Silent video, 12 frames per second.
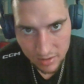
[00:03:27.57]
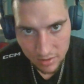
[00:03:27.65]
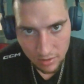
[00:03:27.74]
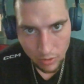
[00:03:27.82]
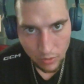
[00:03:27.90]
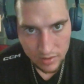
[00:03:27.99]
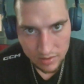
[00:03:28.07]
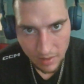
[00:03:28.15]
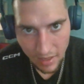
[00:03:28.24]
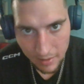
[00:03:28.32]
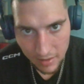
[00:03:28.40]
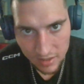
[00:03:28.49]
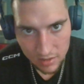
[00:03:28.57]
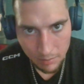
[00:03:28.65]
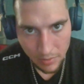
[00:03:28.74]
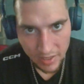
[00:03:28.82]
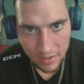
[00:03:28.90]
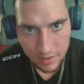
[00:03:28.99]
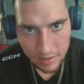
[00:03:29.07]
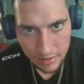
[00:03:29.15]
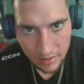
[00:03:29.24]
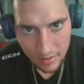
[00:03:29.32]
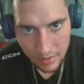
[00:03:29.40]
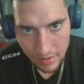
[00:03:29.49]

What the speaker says: He's a biker."